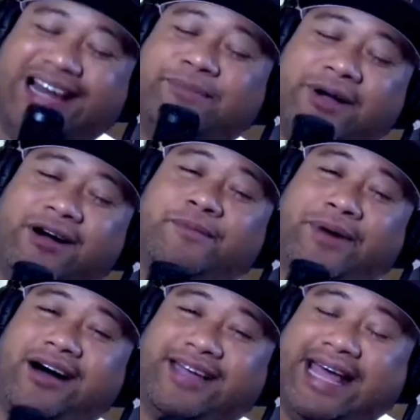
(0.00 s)
up your own
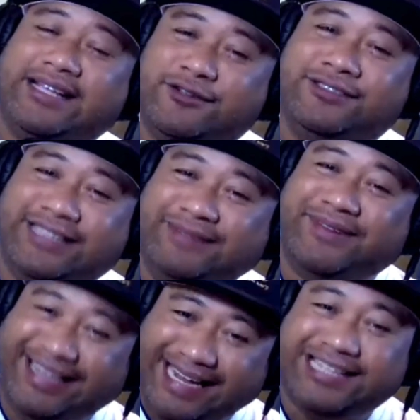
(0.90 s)
podcast, Uce
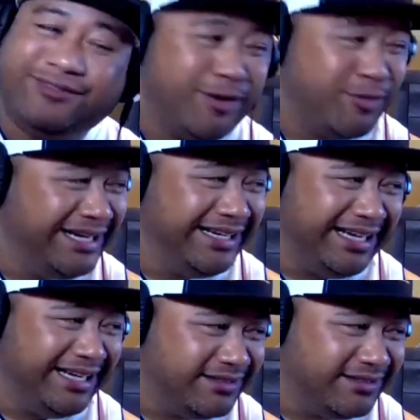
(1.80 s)
Libre. That's what we need.